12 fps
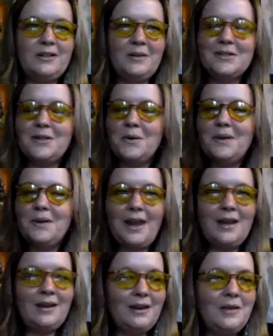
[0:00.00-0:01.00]
There was no
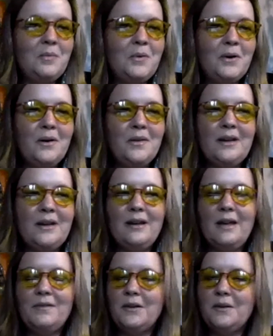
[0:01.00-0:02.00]
gatekeeper. They didn't
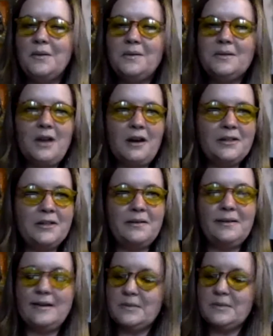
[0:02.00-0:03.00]
have to go to a doctor and
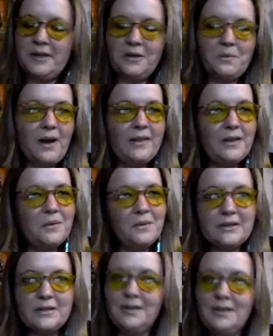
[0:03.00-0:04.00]
explain why they
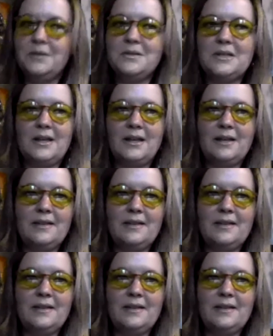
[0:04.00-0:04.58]
wanted to use it.